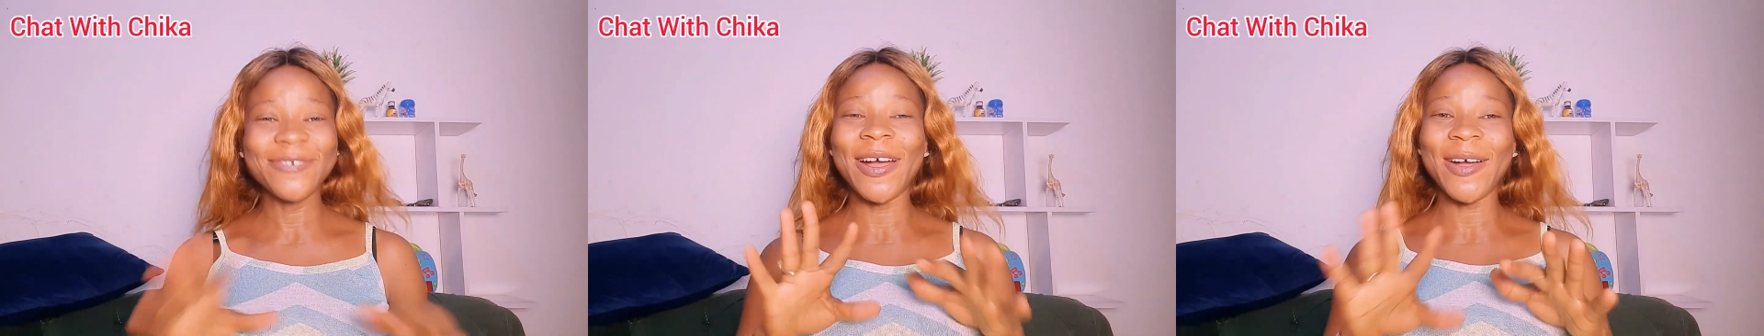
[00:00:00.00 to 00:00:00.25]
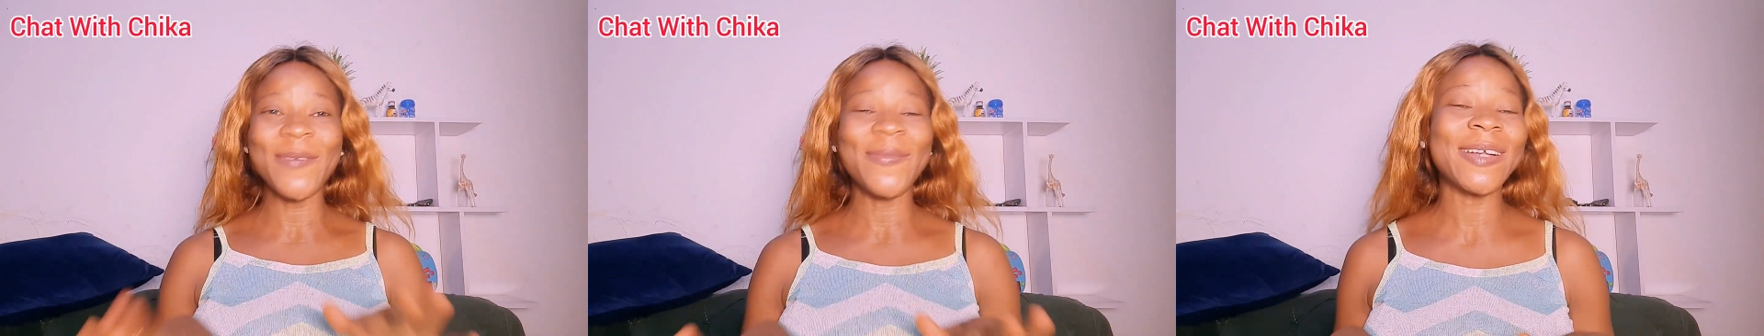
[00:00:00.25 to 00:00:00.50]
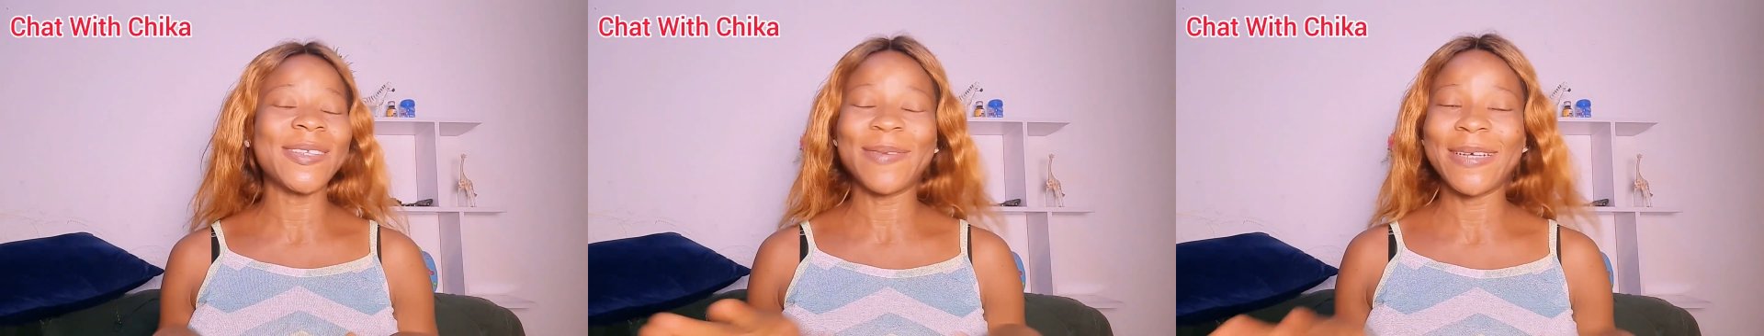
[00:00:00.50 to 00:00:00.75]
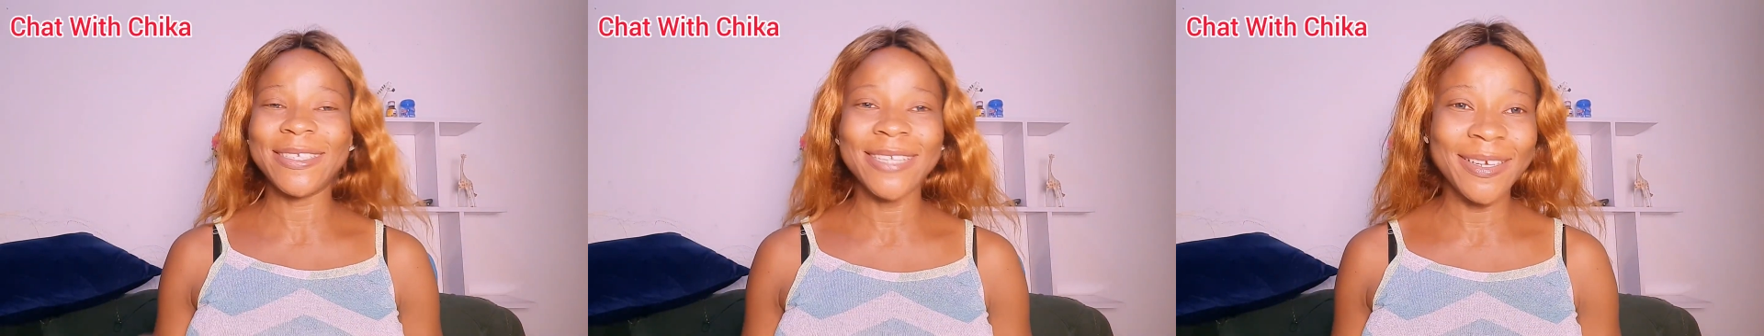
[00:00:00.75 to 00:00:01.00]
welcome back to
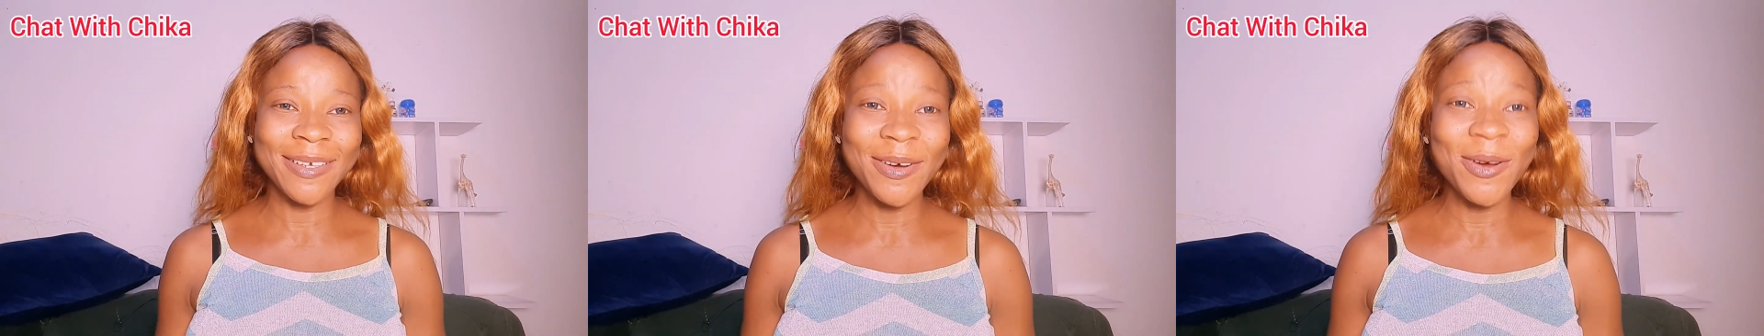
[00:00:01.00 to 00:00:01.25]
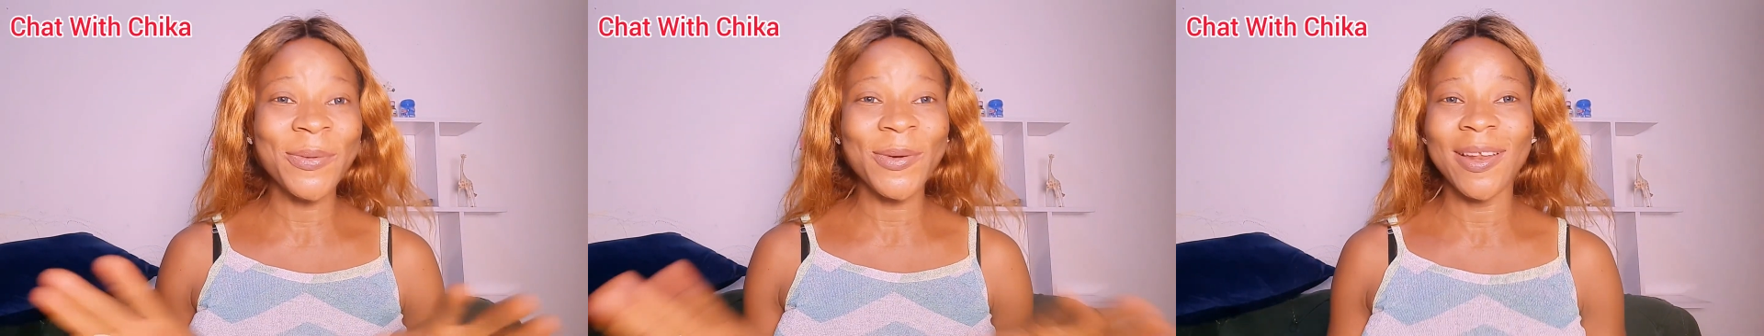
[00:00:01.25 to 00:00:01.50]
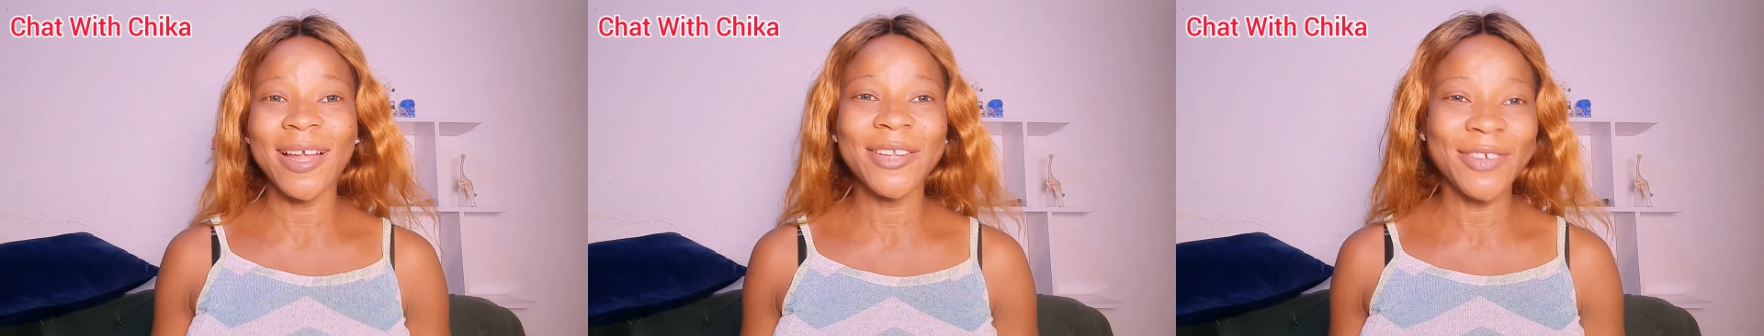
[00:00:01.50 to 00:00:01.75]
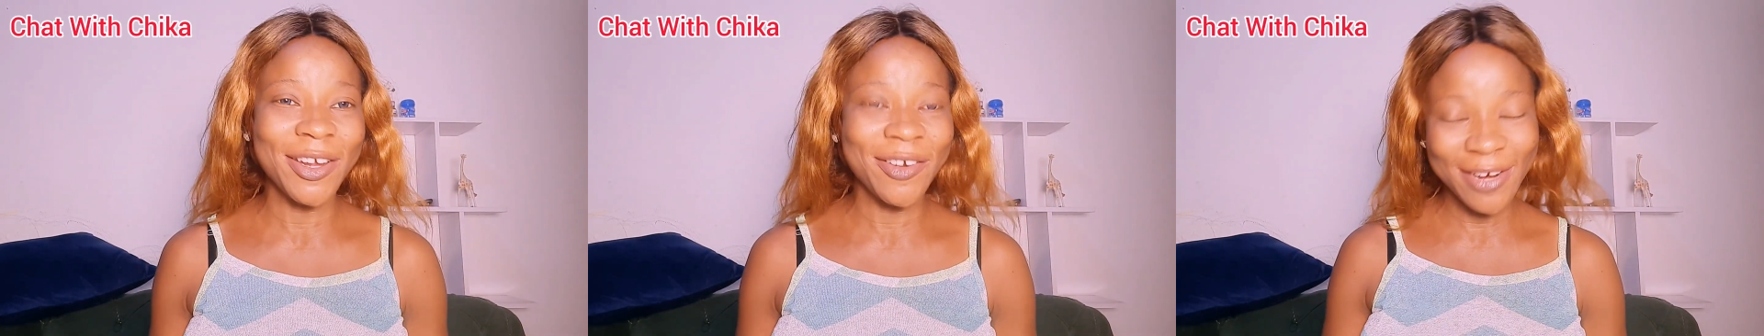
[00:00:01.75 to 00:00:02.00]
my channel hope you all are
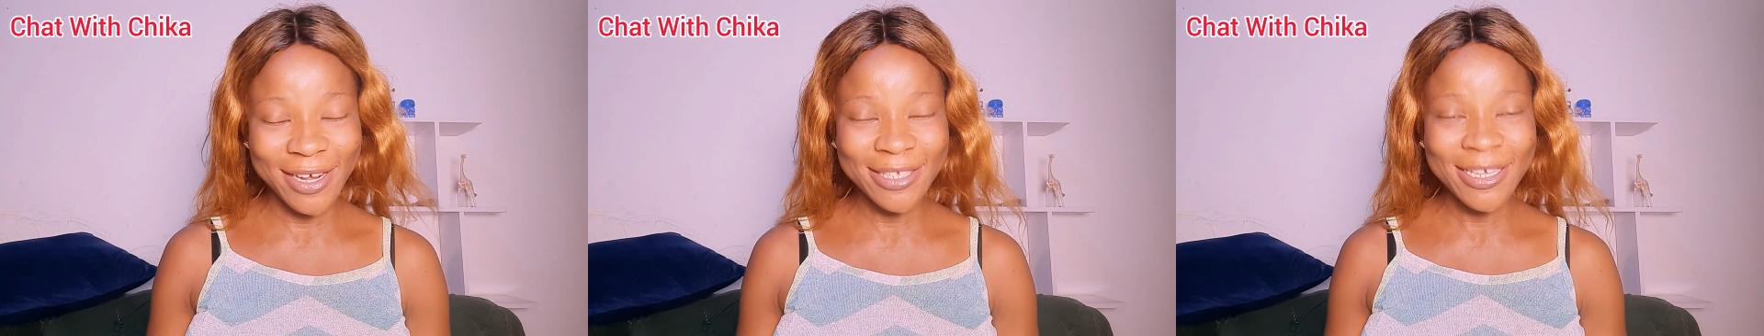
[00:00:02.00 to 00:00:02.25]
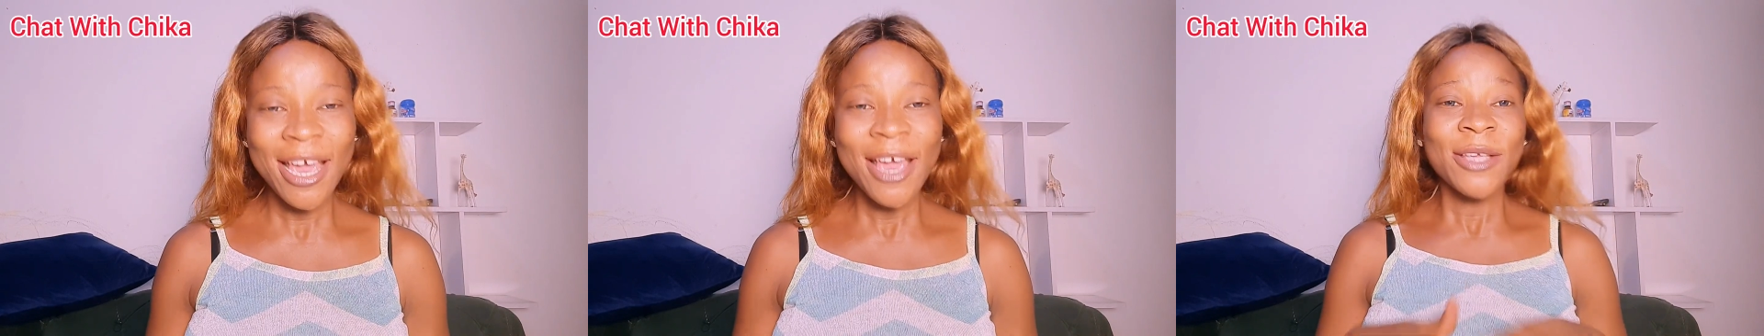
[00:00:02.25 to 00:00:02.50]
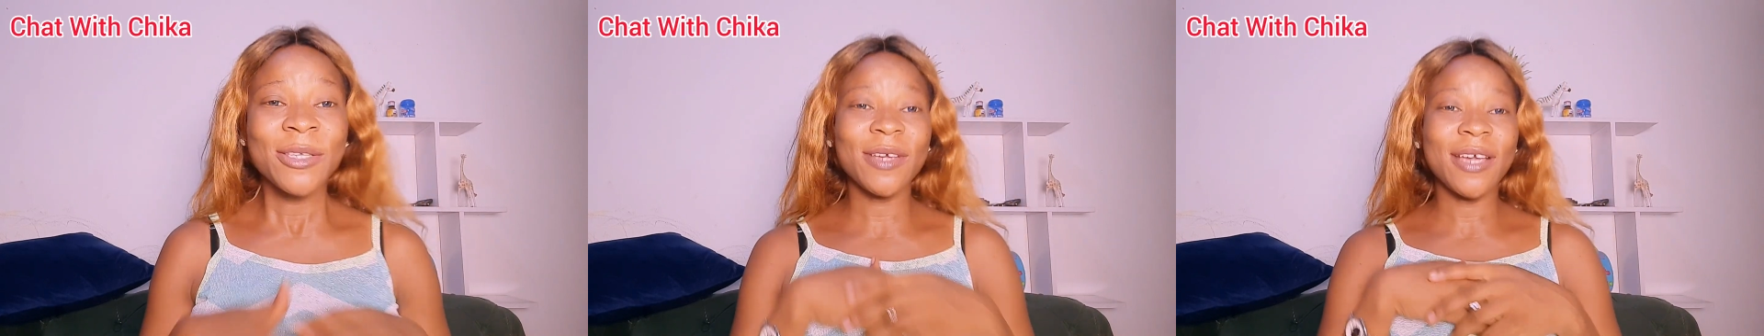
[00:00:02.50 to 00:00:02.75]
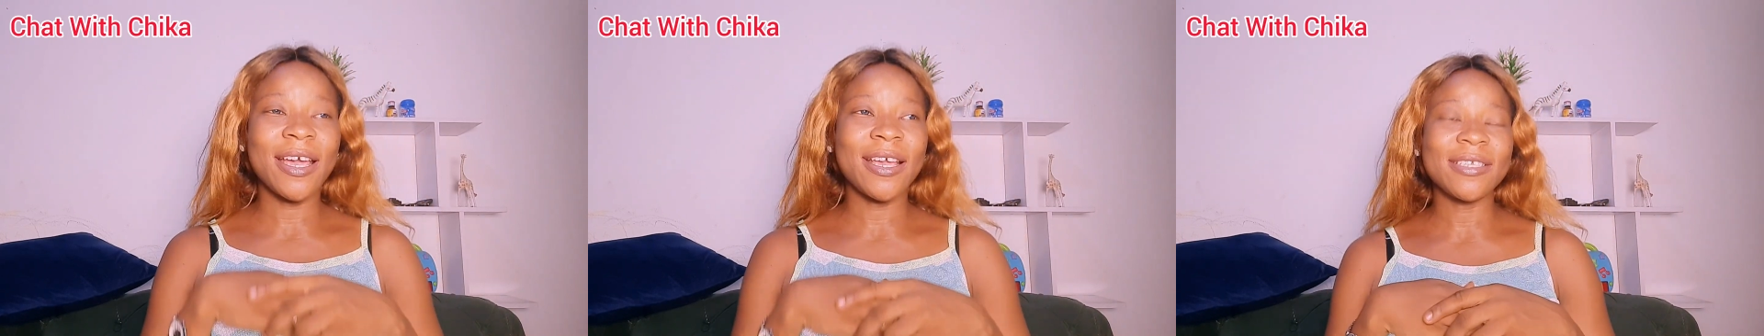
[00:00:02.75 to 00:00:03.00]
doing great so
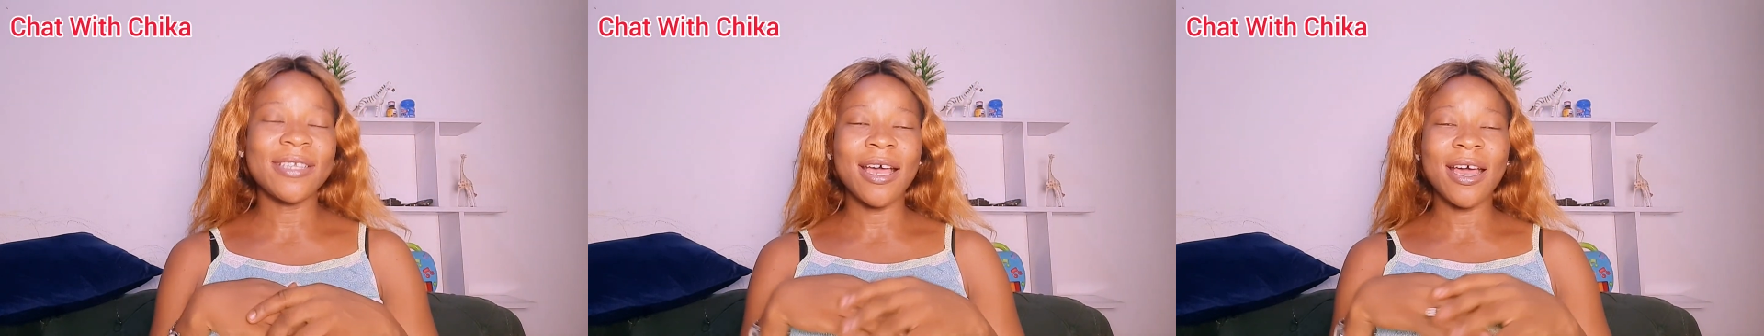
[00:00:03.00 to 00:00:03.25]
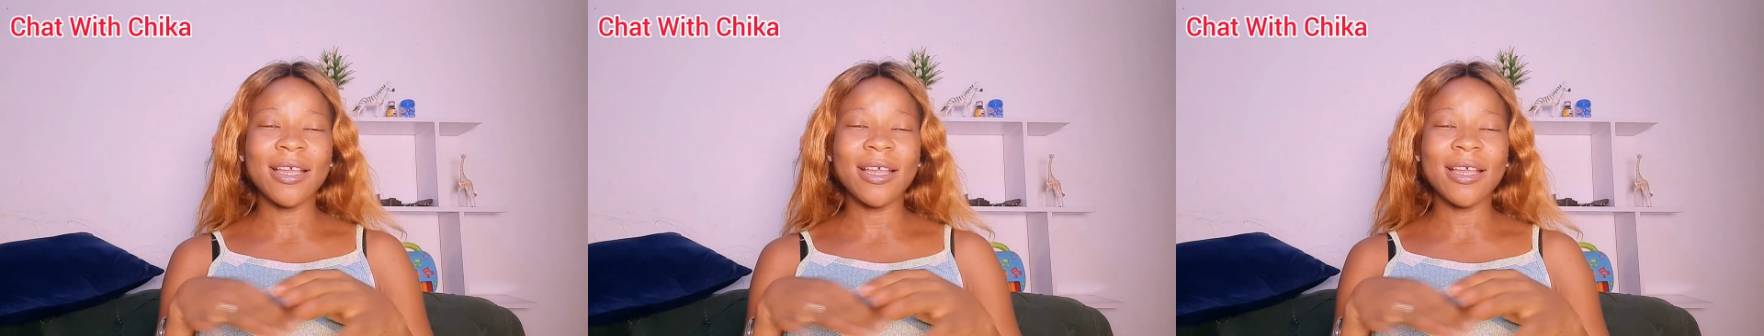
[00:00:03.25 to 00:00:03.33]
guys